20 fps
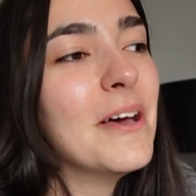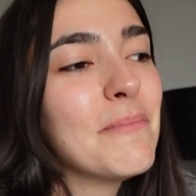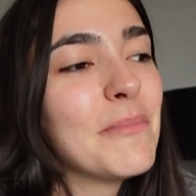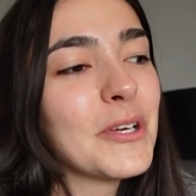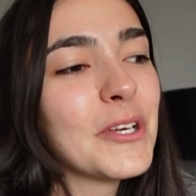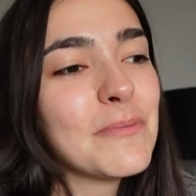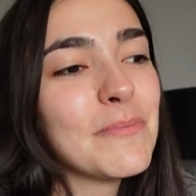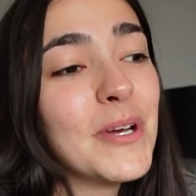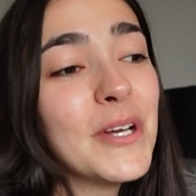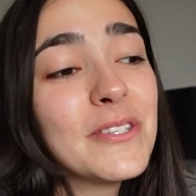
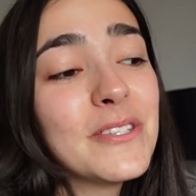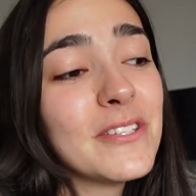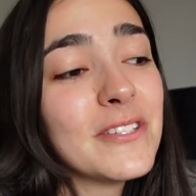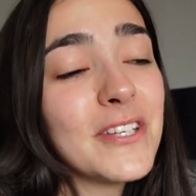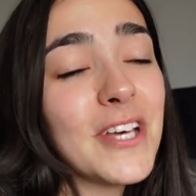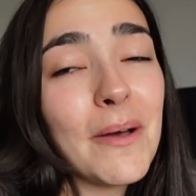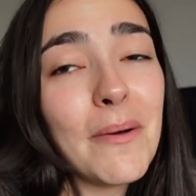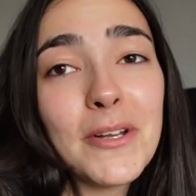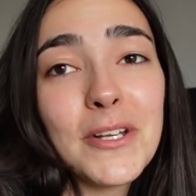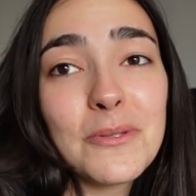because most of the
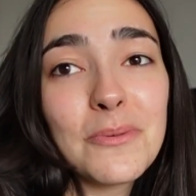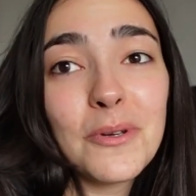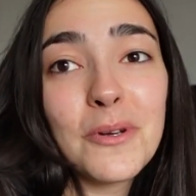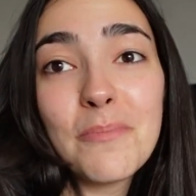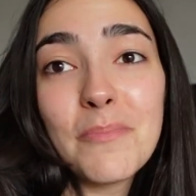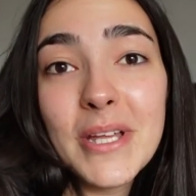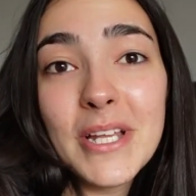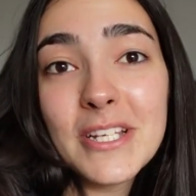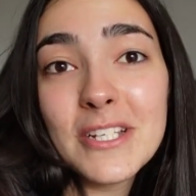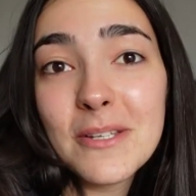time I just want to
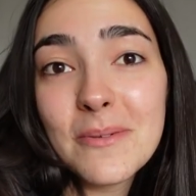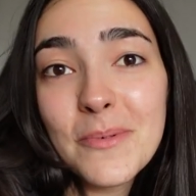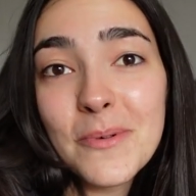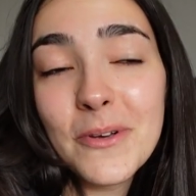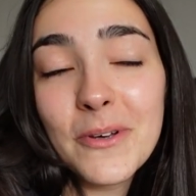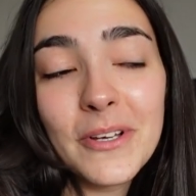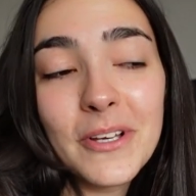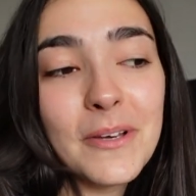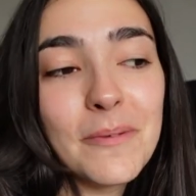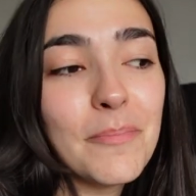binge the
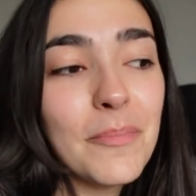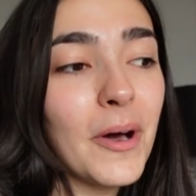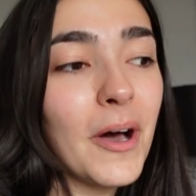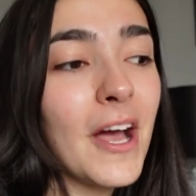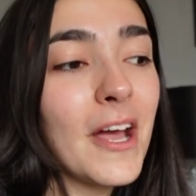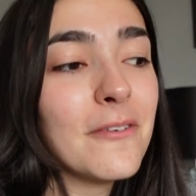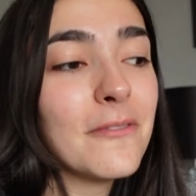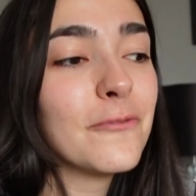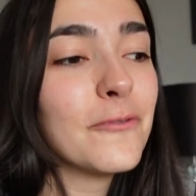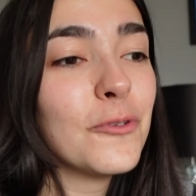book, but
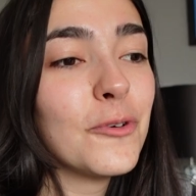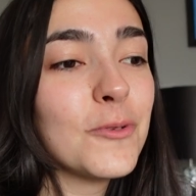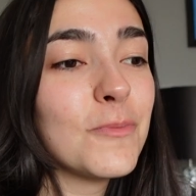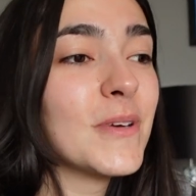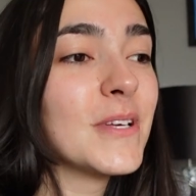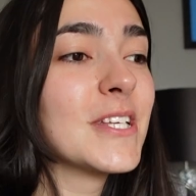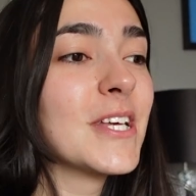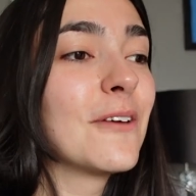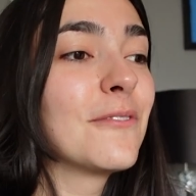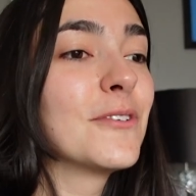I force
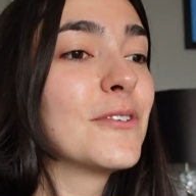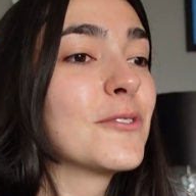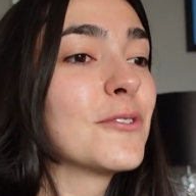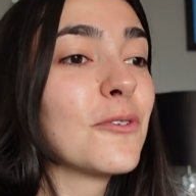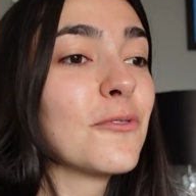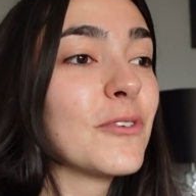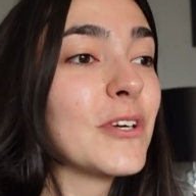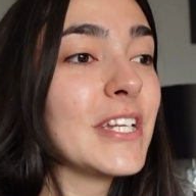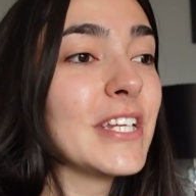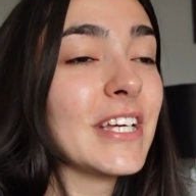myself to
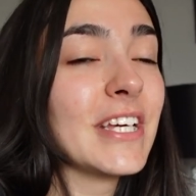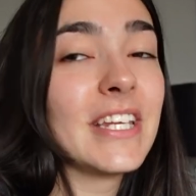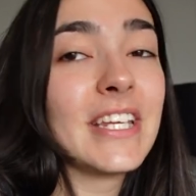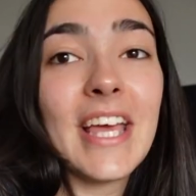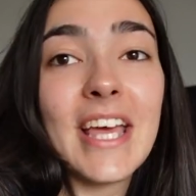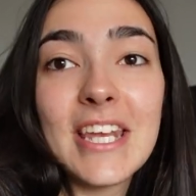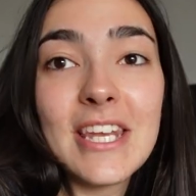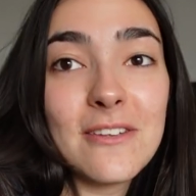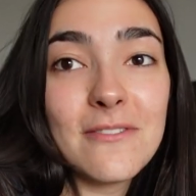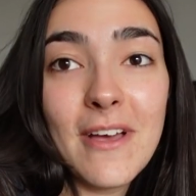stop reading at
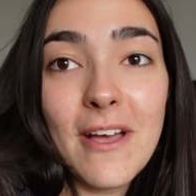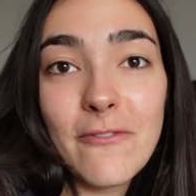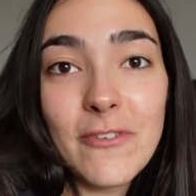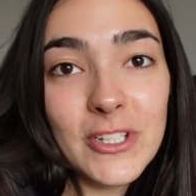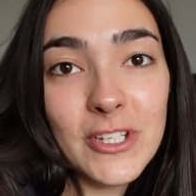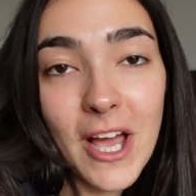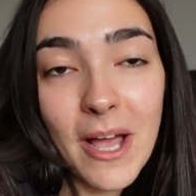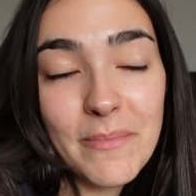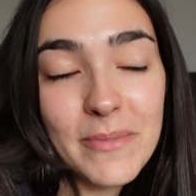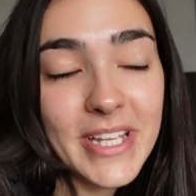the end of every
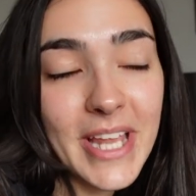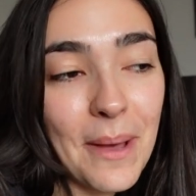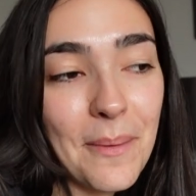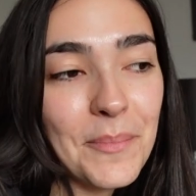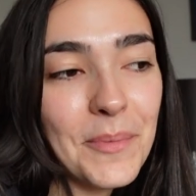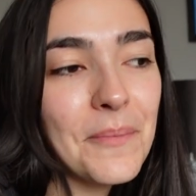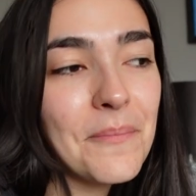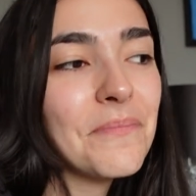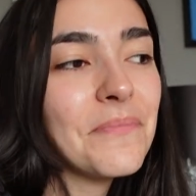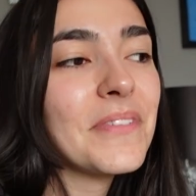timestamp.